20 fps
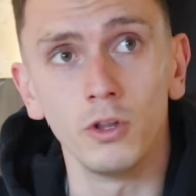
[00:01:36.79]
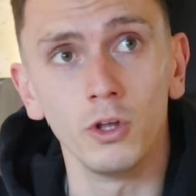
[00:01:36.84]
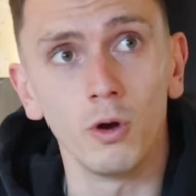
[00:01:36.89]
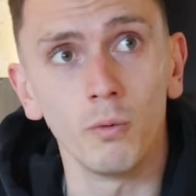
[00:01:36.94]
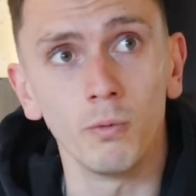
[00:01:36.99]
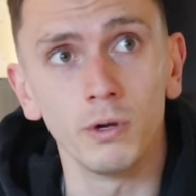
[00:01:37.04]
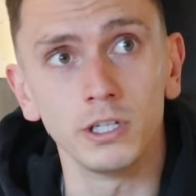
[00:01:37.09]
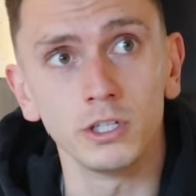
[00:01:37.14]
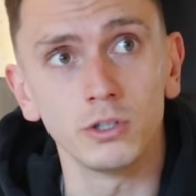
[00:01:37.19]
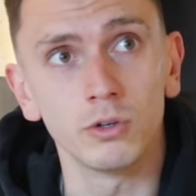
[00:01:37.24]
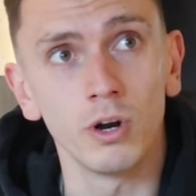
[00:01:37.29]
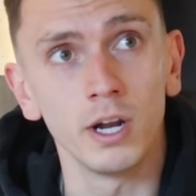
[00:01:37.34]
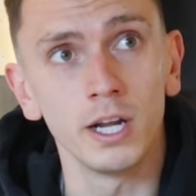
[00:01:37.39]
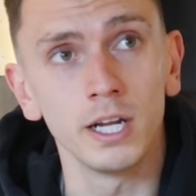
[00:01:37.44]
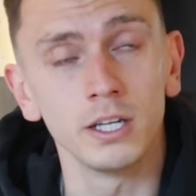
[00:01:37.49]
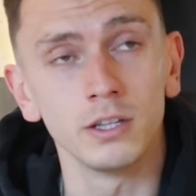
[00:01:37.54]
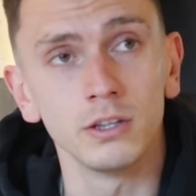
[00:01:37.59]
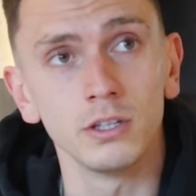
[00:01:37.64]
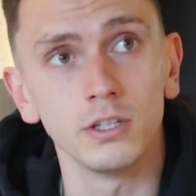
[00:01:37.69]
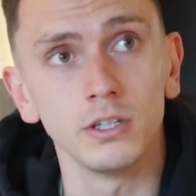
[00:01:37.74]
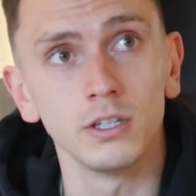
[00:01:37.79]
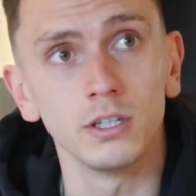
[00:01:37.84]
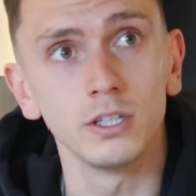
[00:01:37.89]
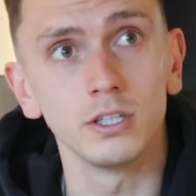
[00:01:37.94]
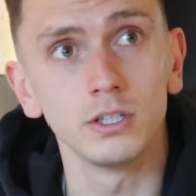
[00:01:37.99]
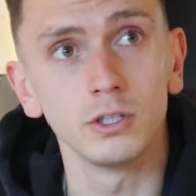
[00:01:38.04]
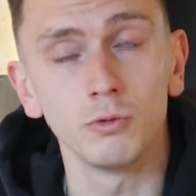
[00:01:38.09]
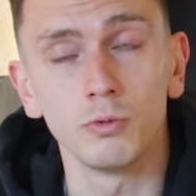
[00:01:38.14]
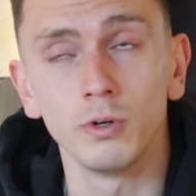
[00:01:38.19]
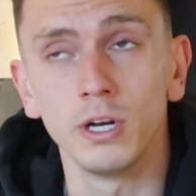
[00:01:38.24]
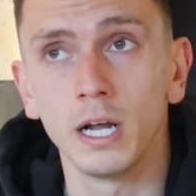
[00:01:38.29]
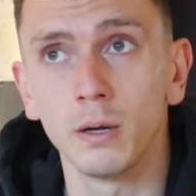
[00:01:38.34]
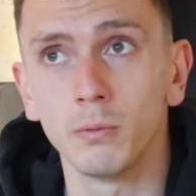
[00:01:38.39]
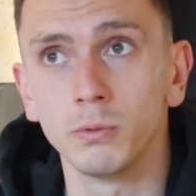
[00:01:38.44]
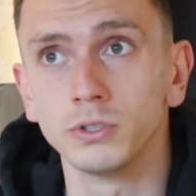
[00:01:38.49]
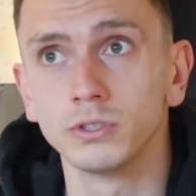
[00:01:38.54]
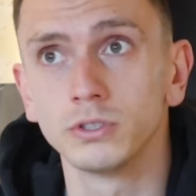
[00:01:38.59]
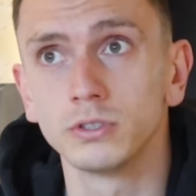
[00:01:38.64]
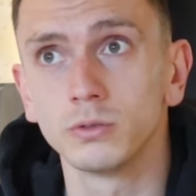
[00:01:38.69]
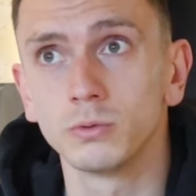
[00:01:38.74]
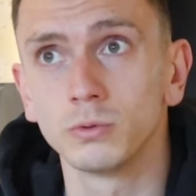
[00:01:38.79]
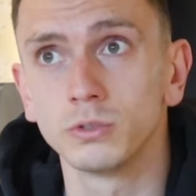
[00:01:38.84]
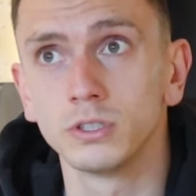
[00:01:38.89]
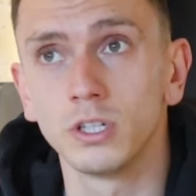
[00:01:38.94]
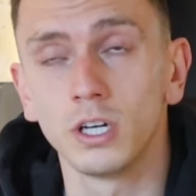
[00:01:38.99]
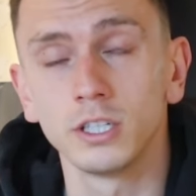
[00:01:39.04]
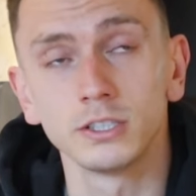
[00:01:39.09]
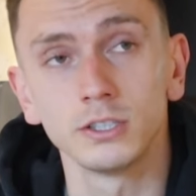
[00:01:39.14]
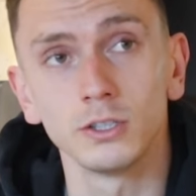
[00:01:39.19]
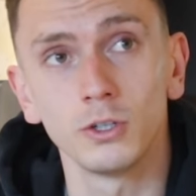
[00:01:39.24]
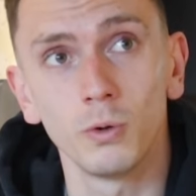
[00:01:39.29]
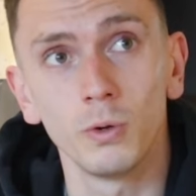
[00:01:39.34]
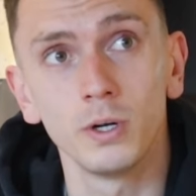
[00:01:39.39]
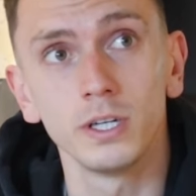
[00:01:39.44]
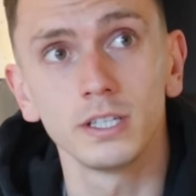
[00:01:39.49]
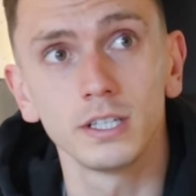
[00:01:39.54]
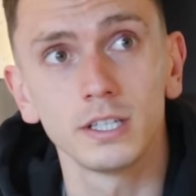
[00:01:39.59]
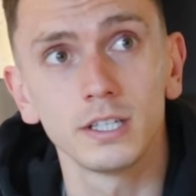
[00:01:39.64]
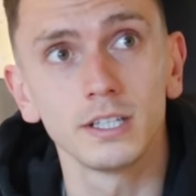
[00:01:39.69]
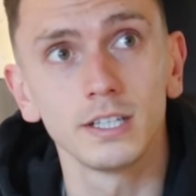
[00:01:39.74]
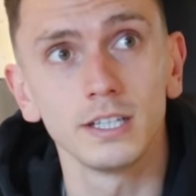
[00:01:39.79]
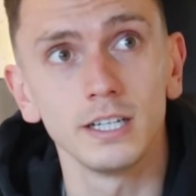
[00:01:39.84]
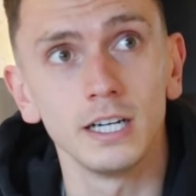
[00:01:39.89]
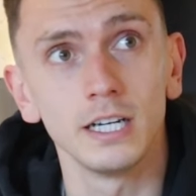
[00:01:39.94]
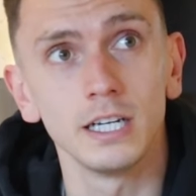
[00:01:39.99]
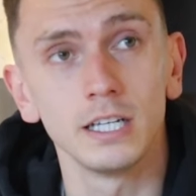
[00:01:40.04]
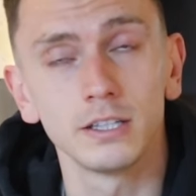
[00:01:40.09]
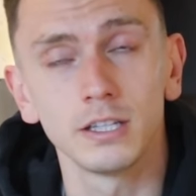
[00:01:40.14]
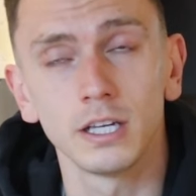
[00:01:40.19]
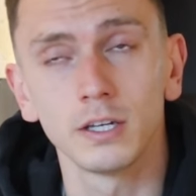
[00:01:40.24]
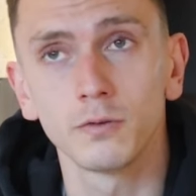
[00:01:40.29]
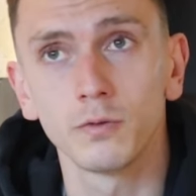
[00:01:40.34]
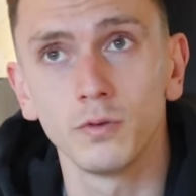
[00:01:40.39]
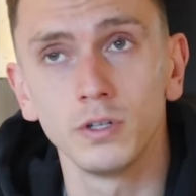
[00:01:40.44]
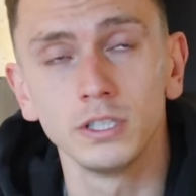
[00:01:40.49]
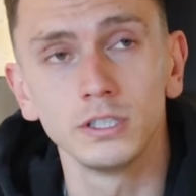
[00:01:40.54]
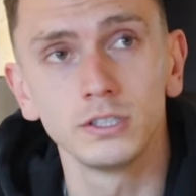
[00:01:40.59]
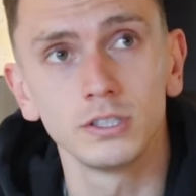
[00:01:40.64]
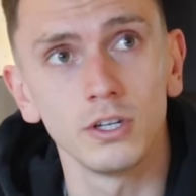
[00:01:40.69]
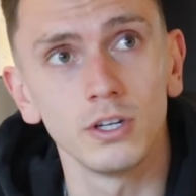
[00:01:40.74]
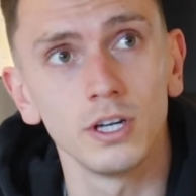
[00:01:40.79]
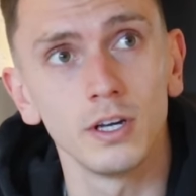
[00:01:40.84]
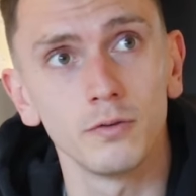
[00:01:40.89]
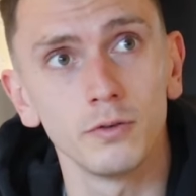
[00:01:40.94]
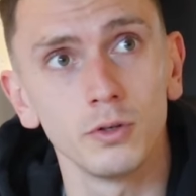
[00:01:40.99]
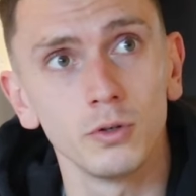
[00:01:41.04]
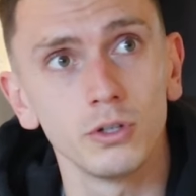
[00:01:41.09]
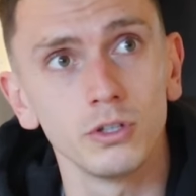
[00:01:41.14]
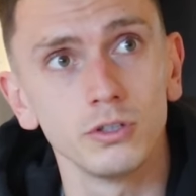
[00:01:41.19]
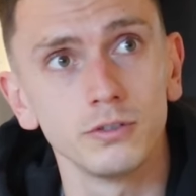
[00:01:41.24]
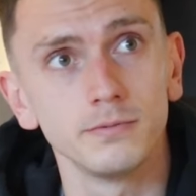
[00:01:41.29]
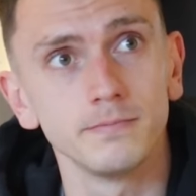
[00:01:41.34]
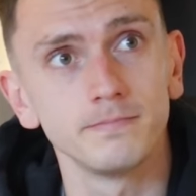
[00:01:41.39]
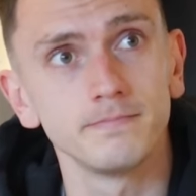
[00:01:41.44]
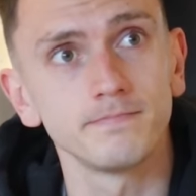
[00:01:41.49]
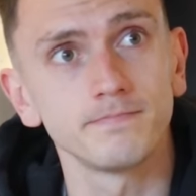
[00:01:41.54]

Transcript: The op went great and the rehab was nice and quick, thankfully, so yeah, I feel good.